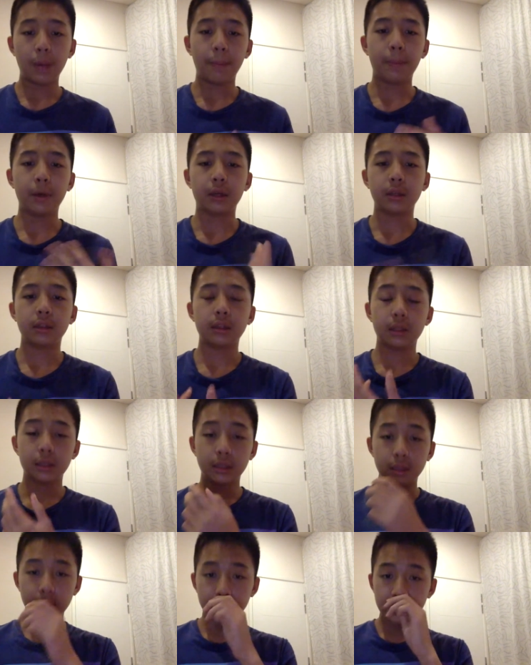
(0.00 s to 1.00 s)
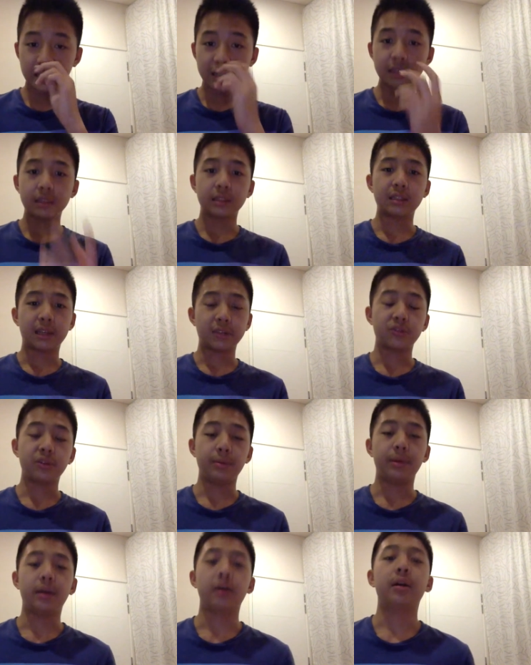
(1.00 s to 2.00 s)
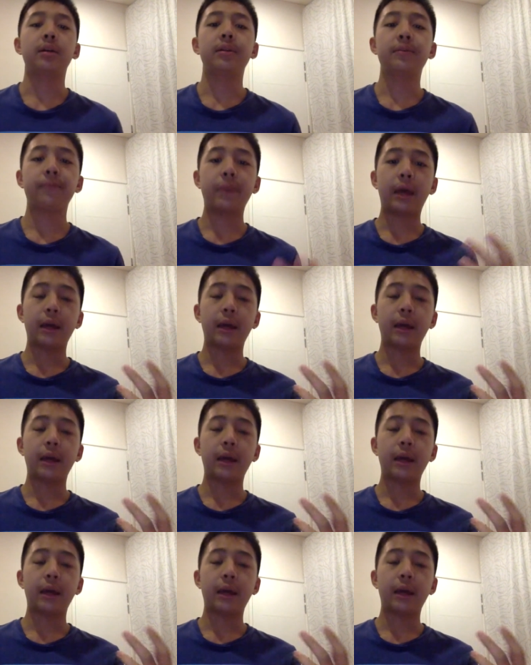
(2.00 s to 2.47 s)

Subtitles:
but this is extremely hard.